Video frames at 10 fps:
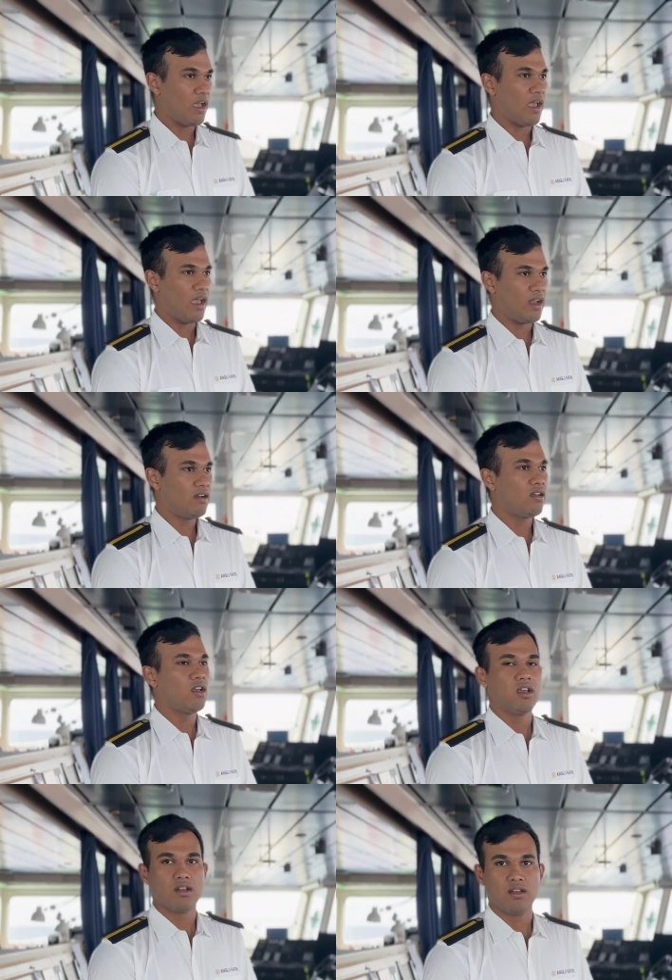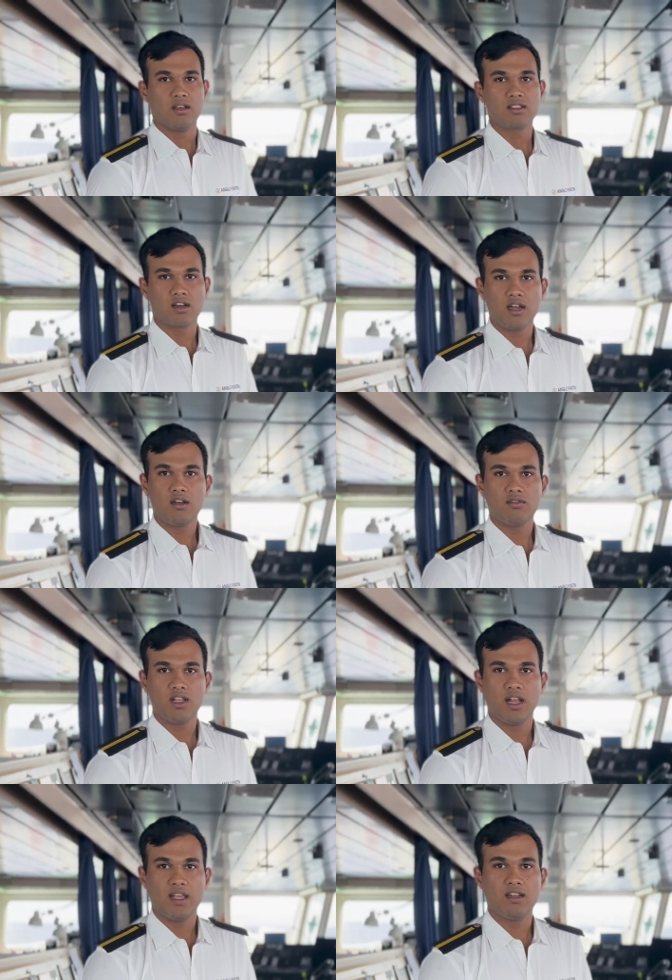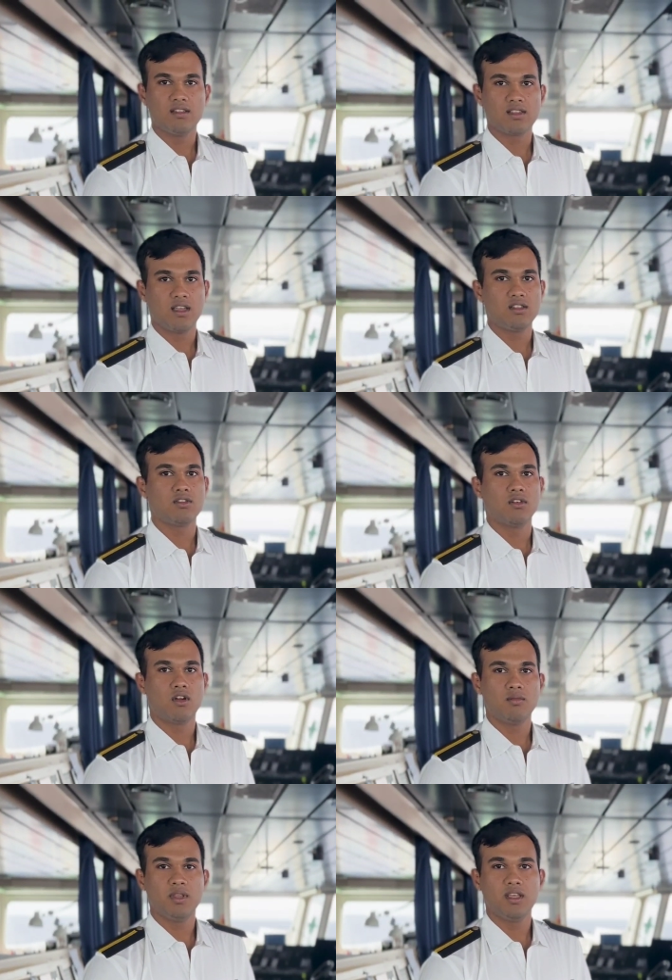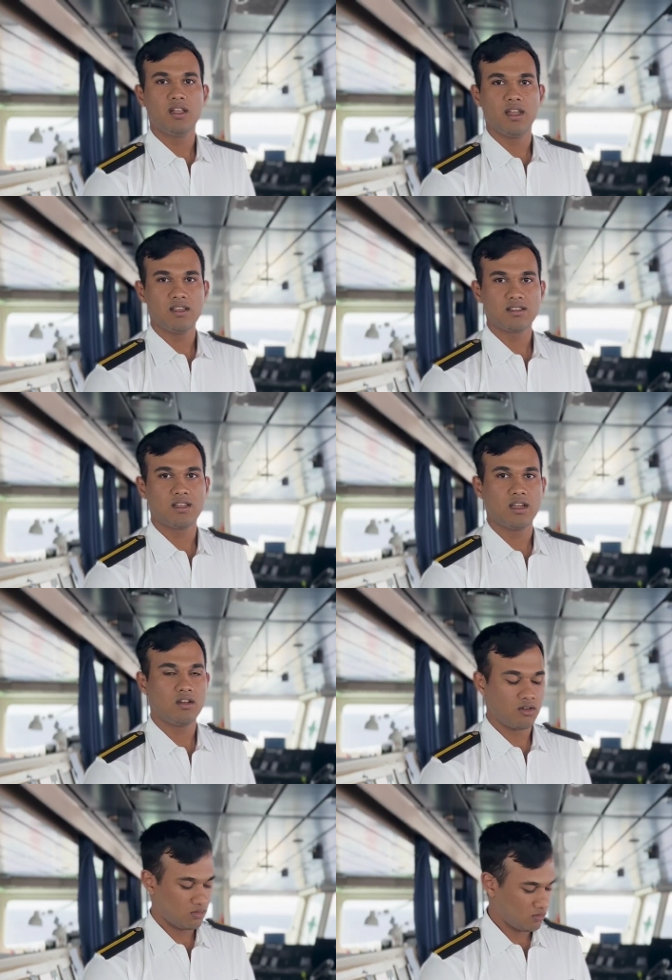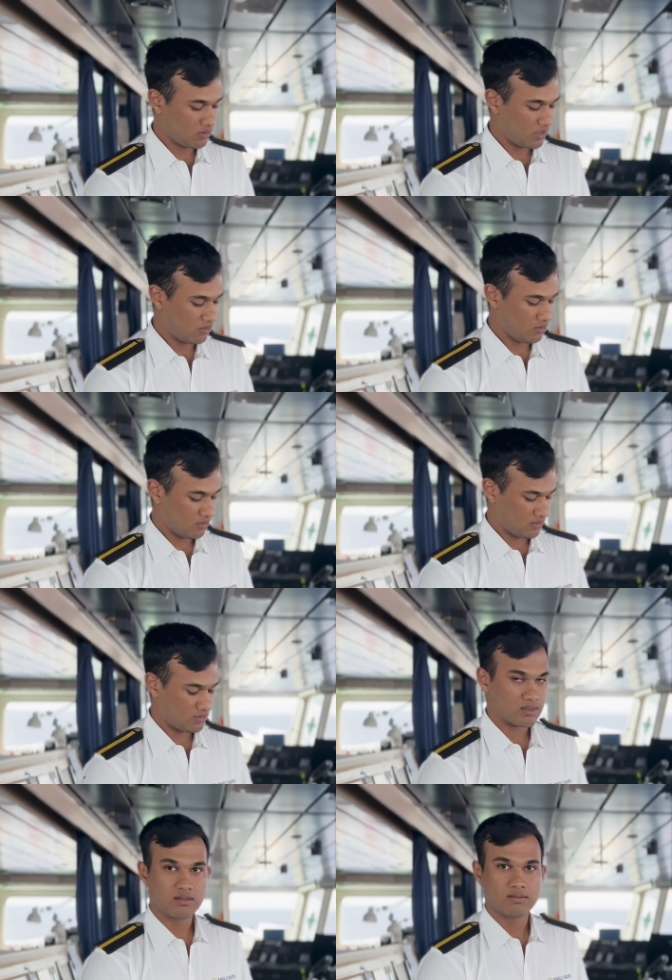and the strength of the line inside should not be less than 2 kilonewtons